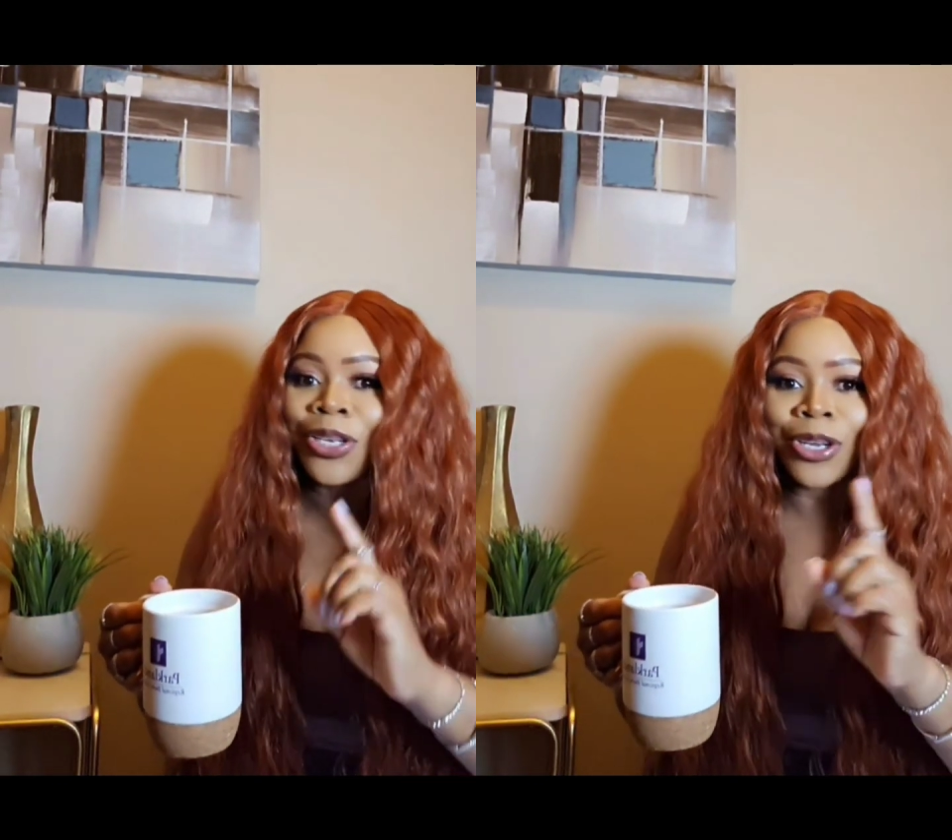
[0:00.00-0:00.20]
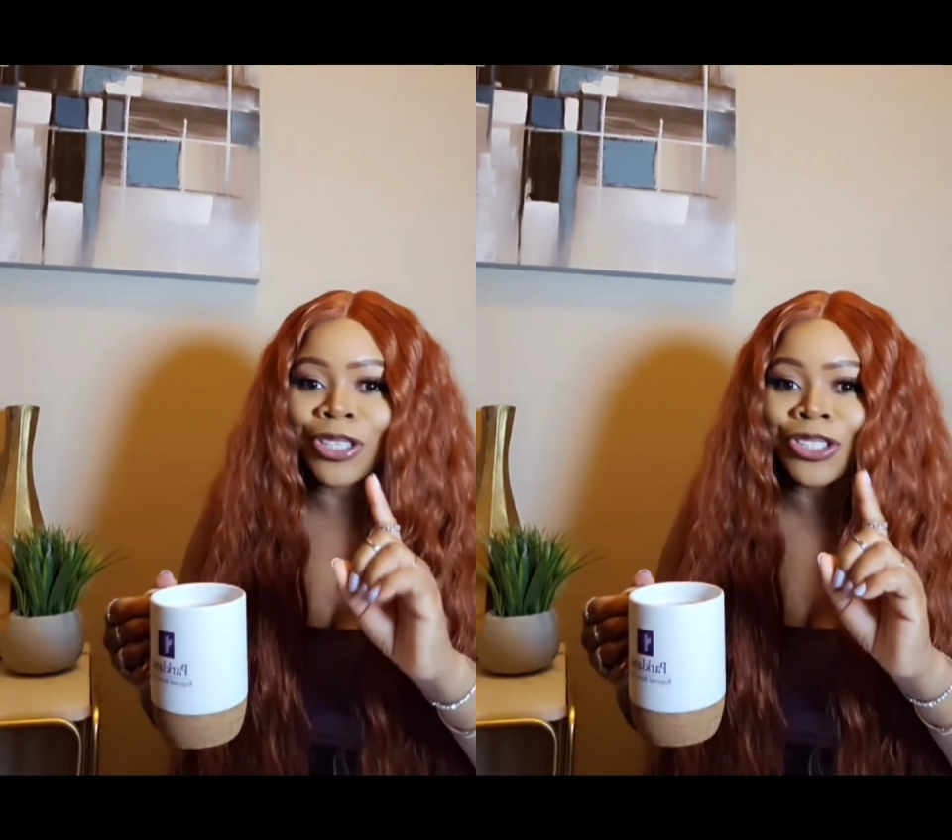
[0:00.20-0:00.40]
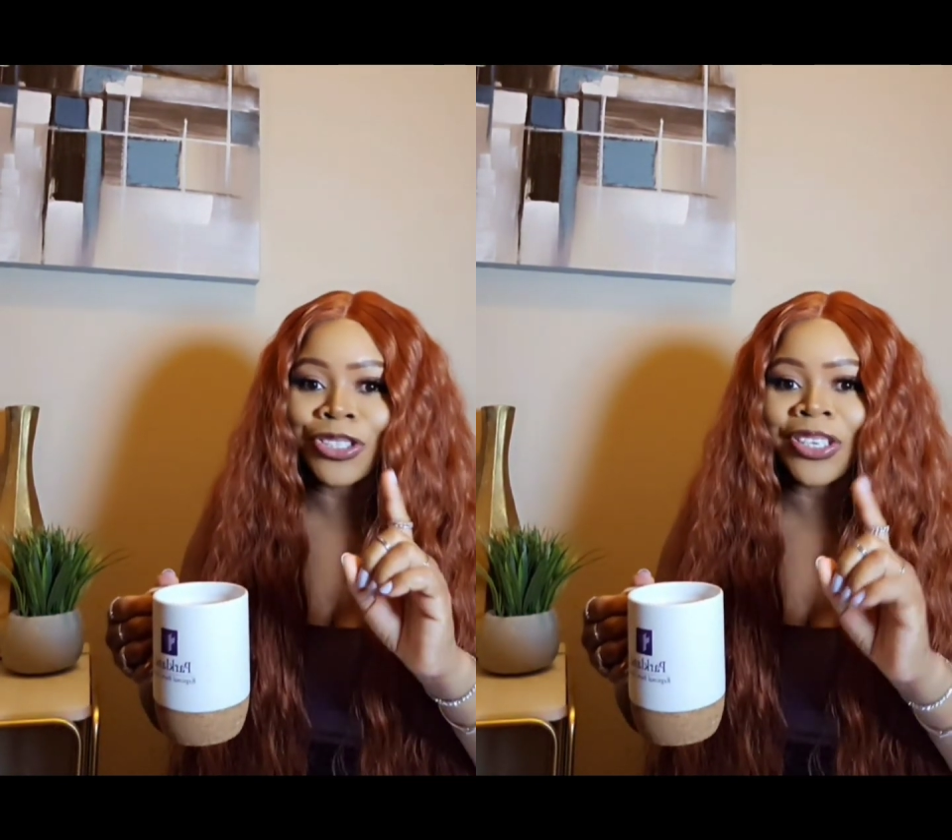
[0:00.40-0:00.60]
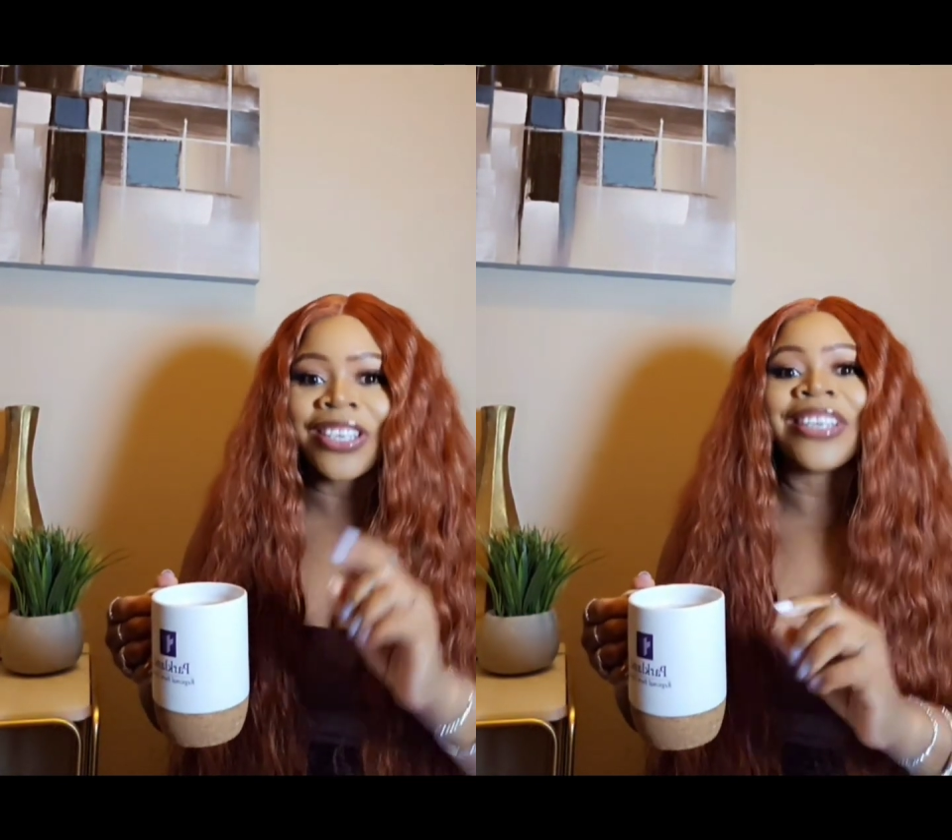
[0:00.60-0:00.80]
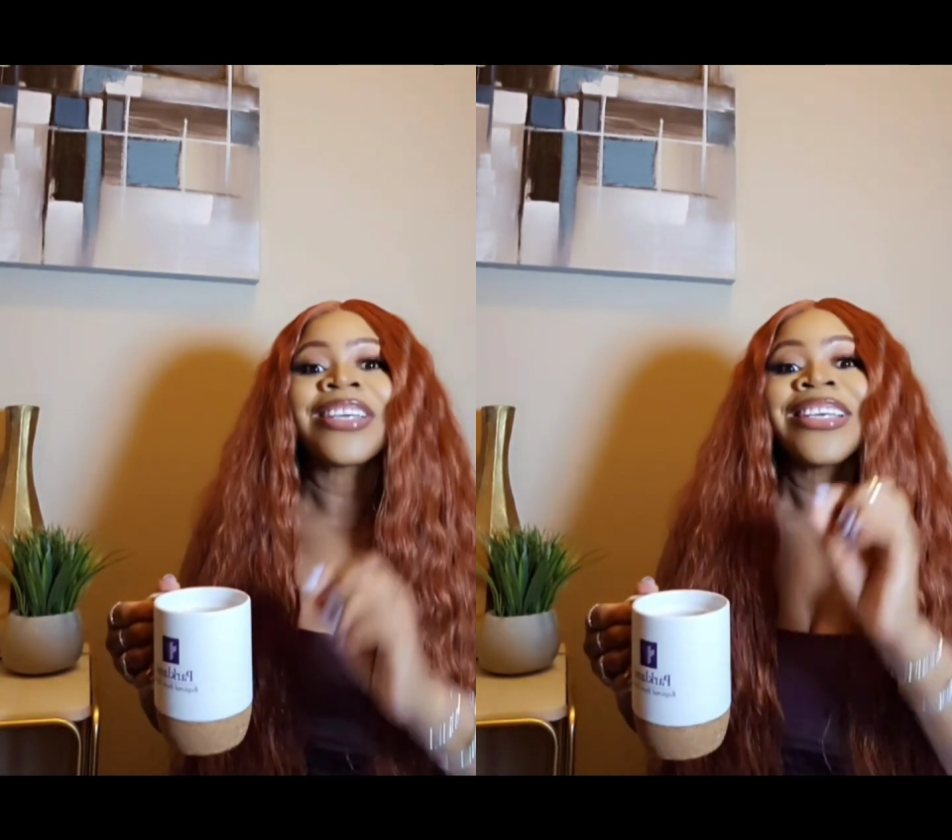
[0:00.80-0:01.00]
not
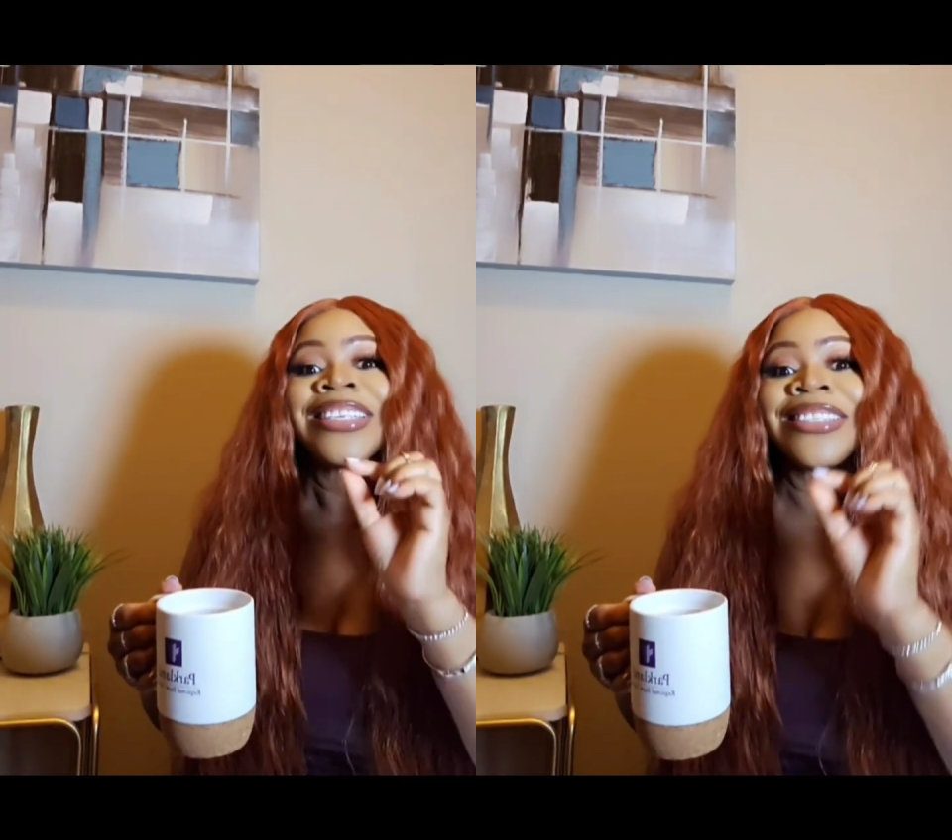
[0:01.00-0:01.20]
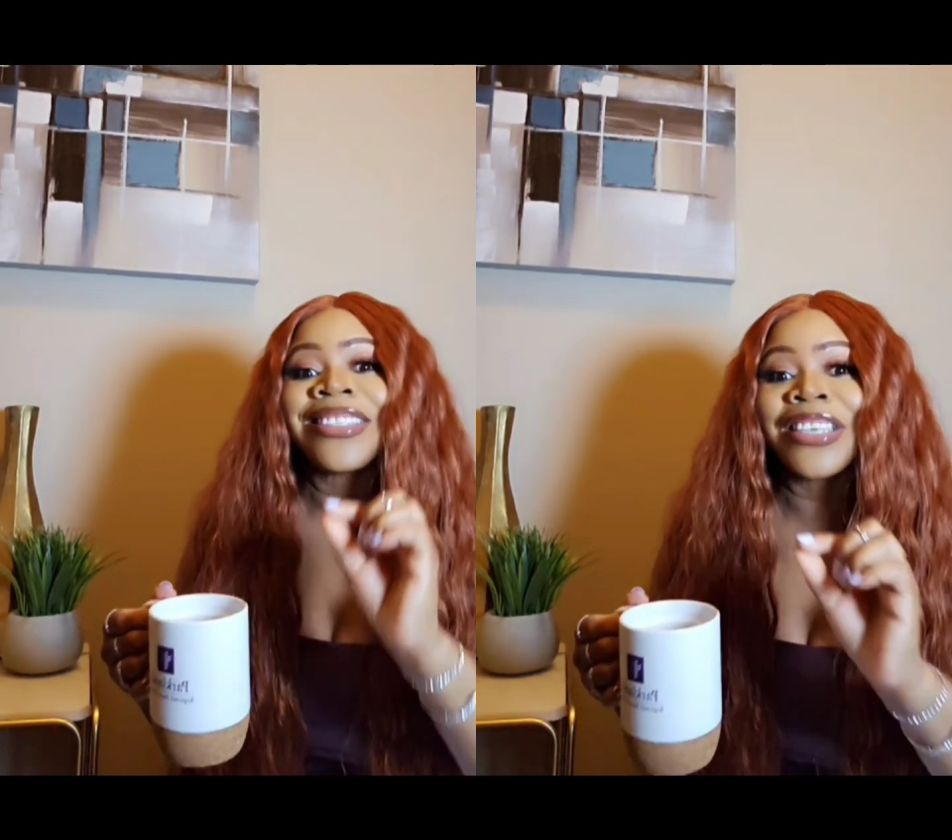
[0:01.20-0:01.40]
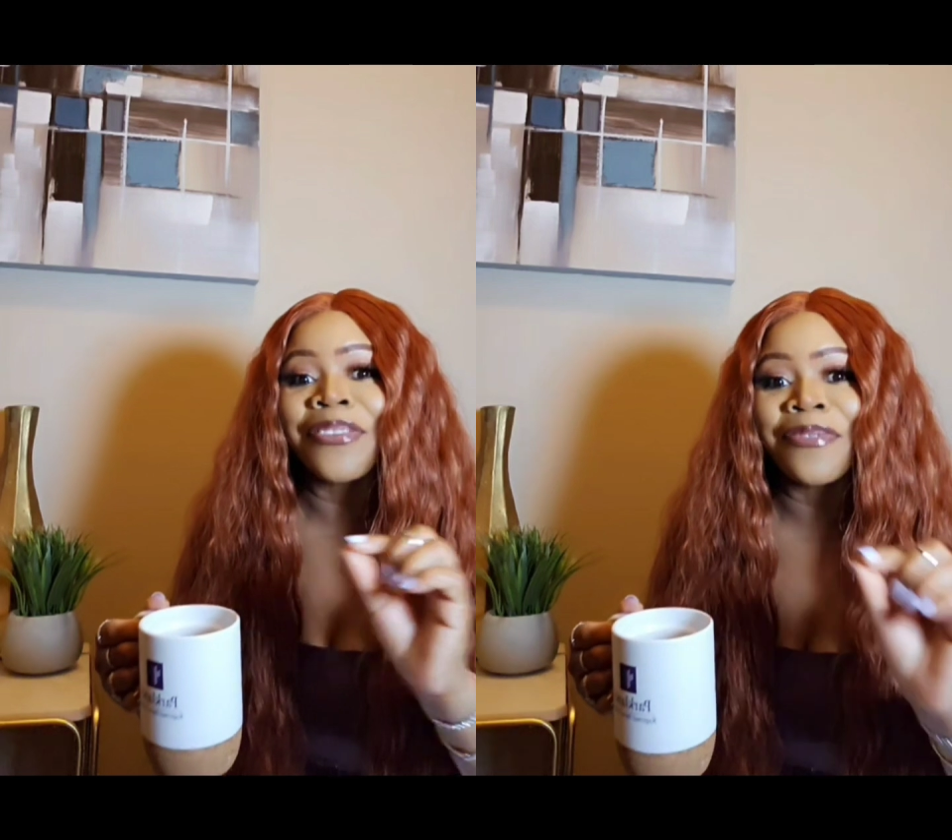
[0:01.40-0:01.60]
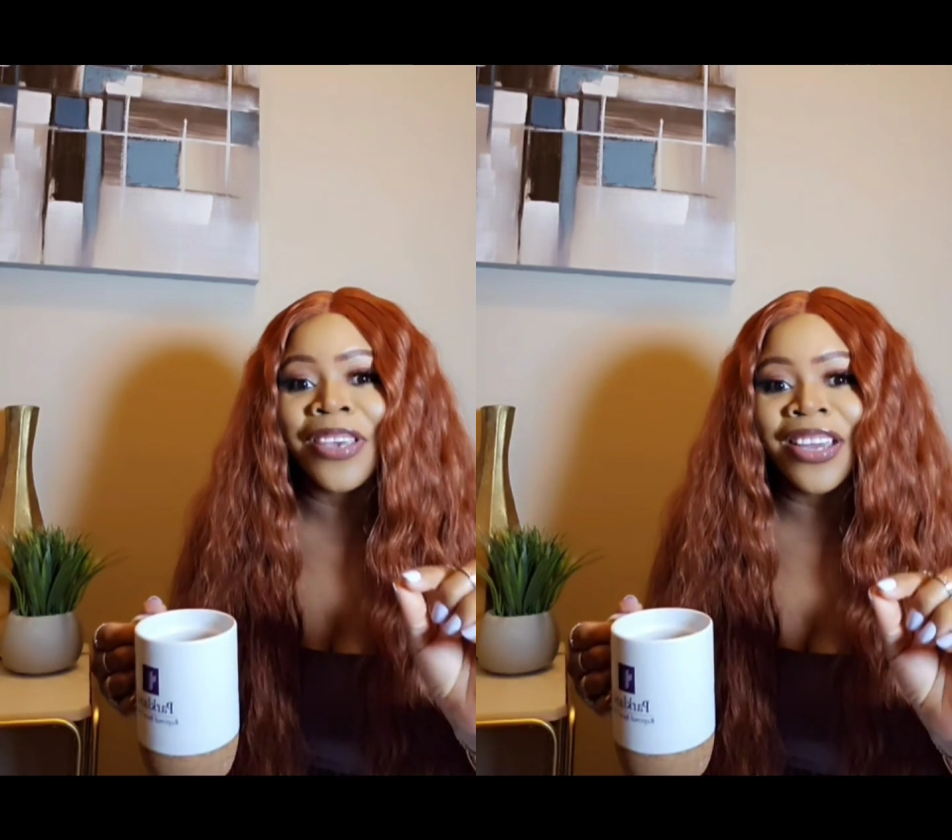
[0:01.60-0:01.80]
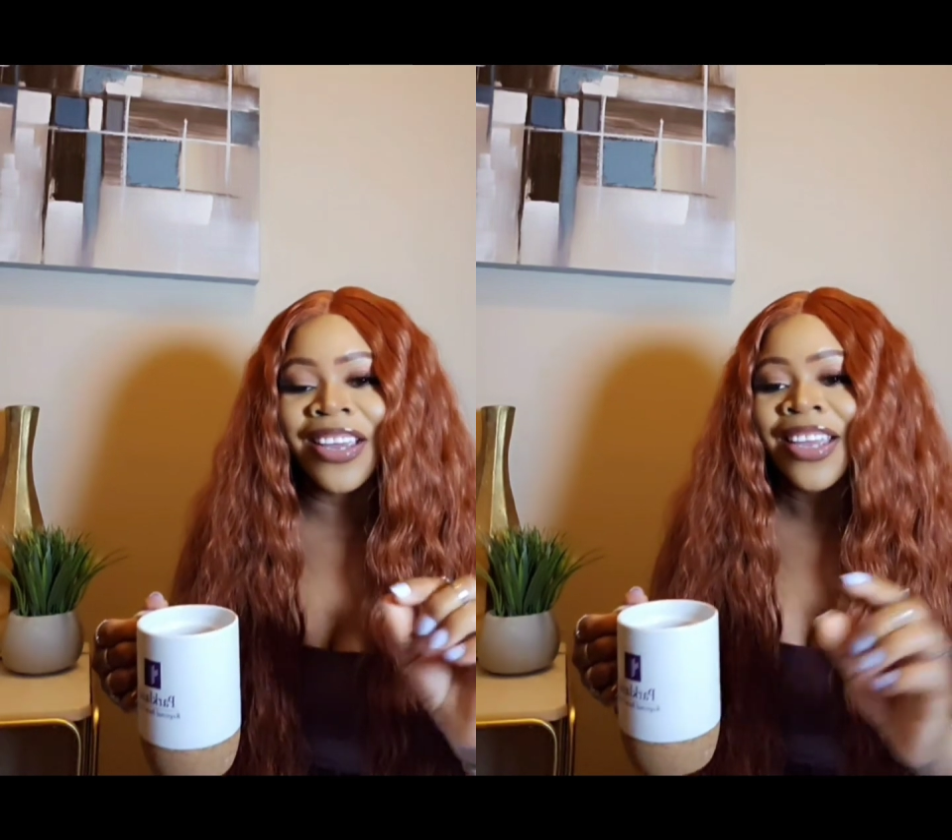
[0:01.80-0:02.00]
sugar,
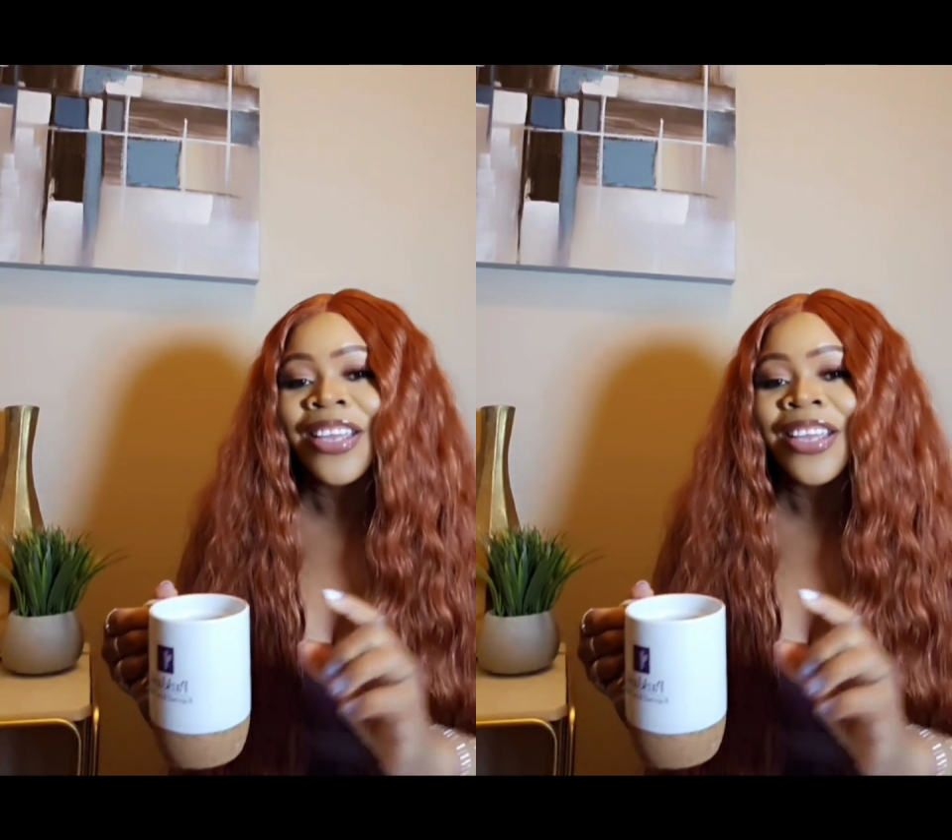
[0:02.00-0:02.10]
stevia,